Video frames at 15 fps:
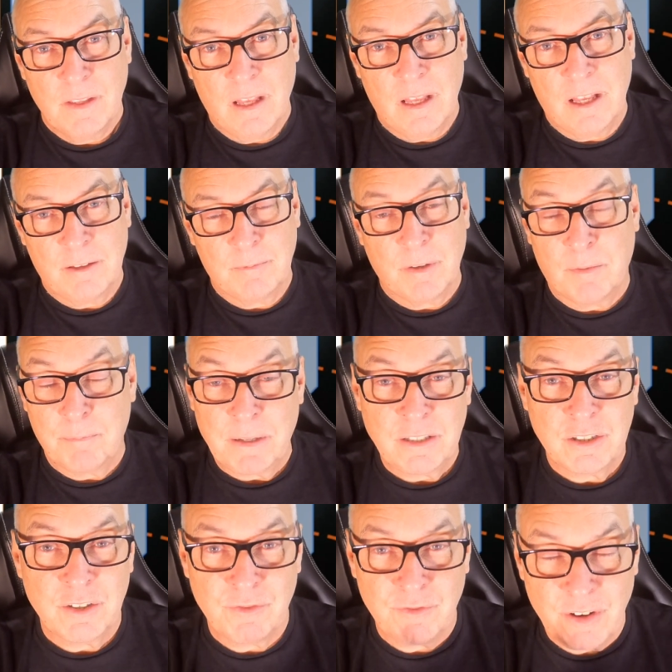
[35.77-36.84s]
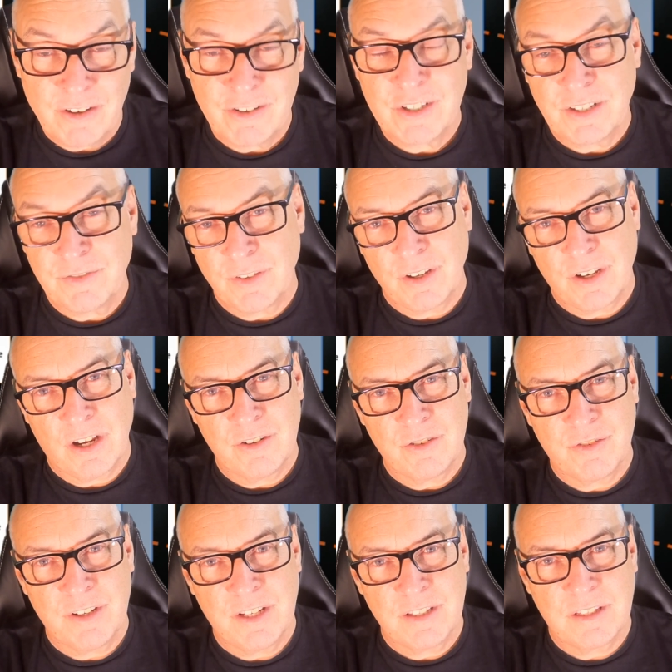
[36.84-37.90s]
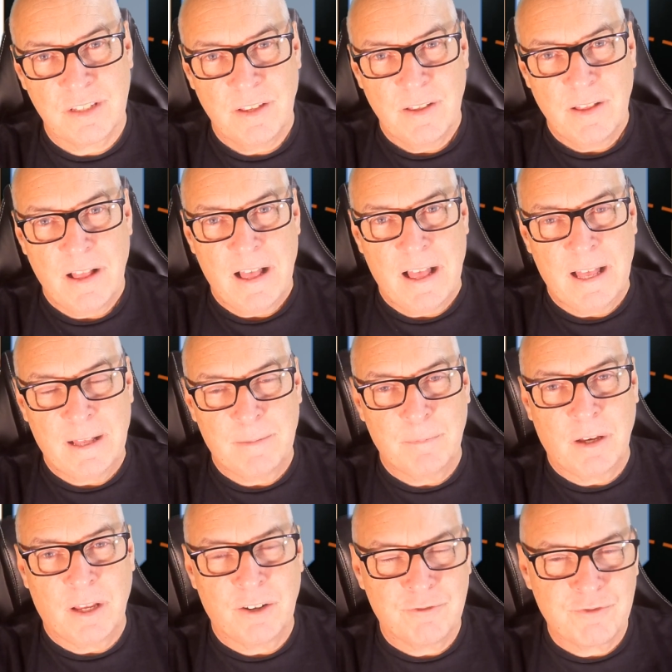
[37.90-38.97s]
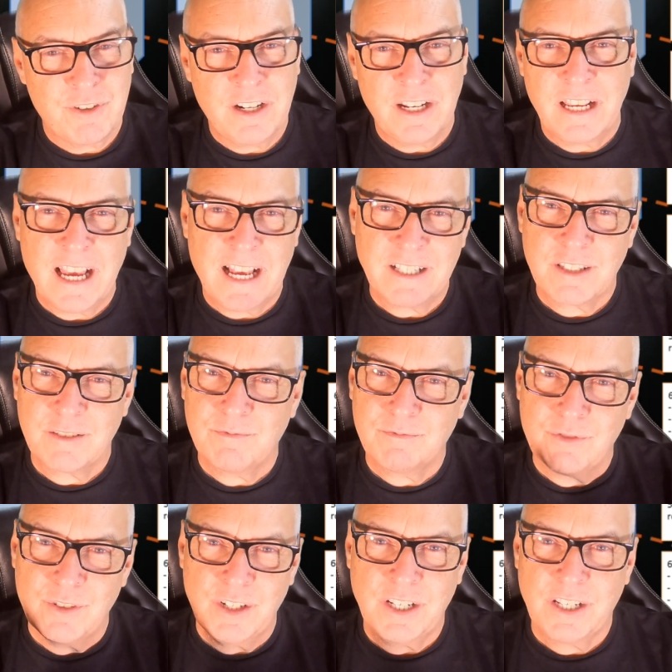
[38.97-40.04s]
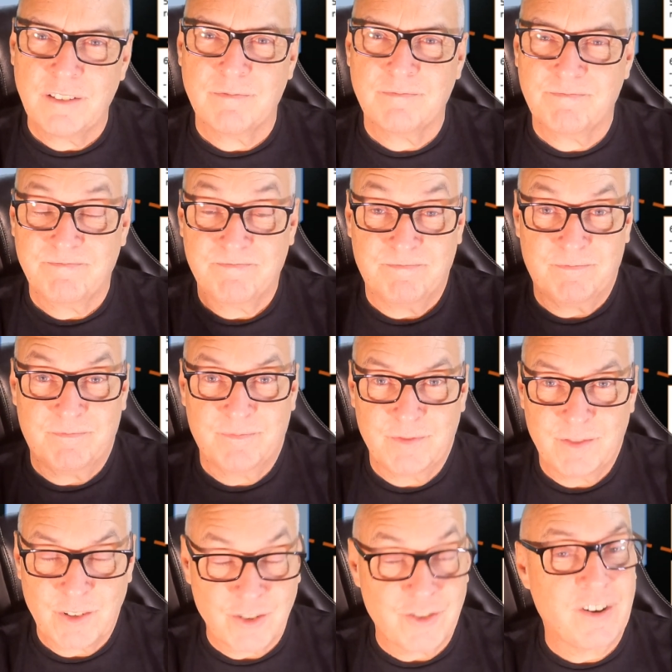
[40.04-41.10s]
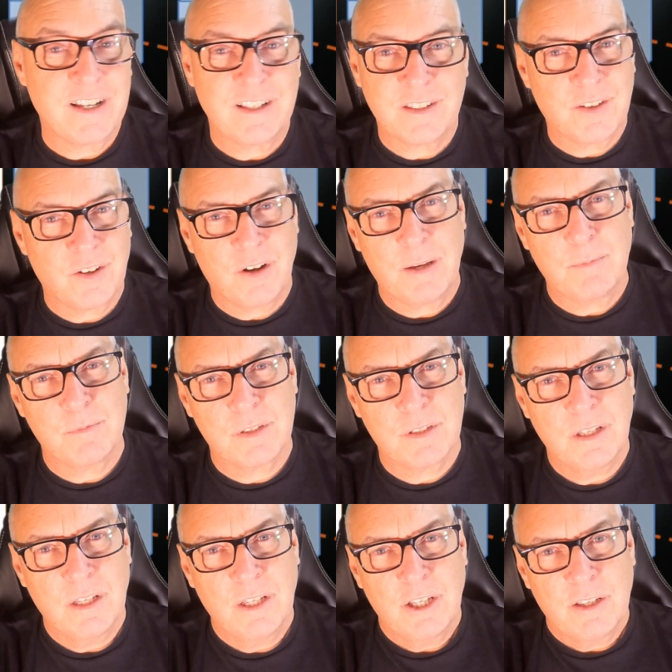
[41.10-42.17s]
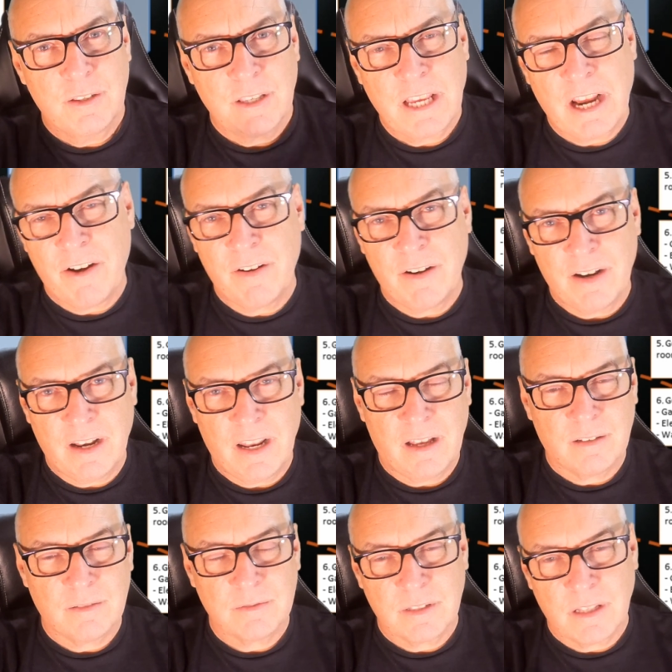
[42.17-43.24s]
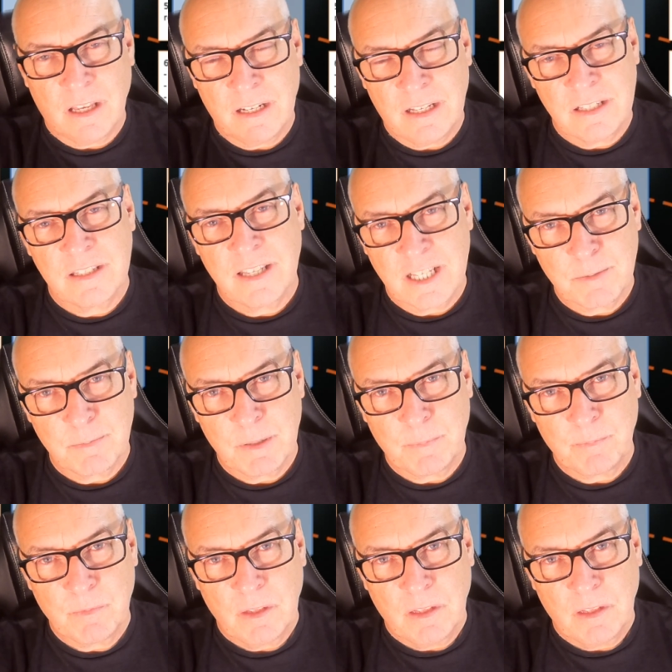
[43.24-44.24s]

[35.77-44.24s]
I've been to various different countries, and I've really had some really great times carrying out an assessment.